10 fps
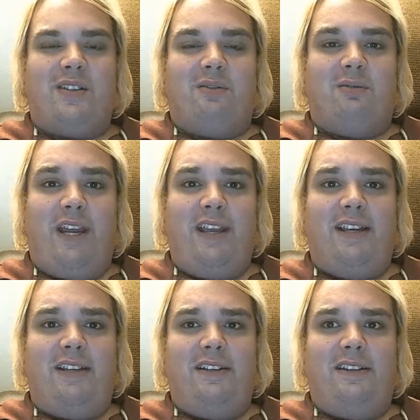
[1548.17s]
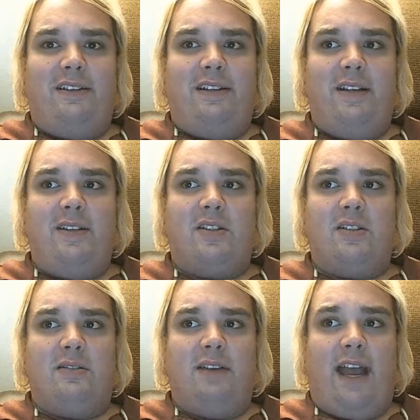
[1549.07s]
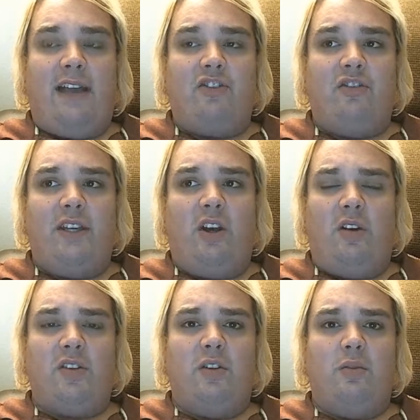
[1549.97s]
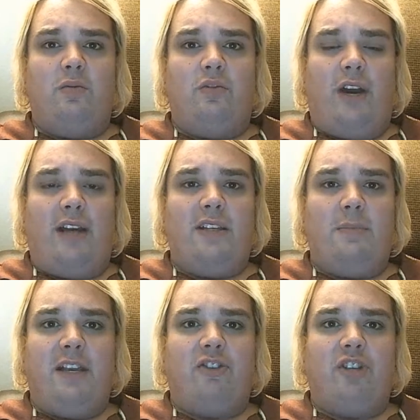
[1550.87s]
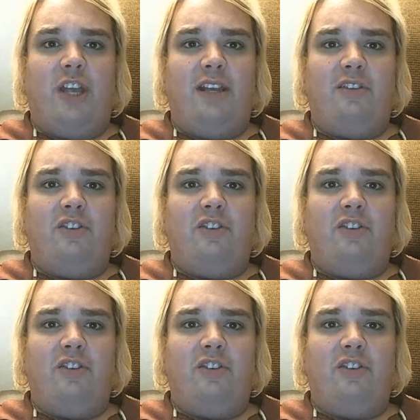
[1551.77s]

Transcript: Reigen is actually also trying to make a change.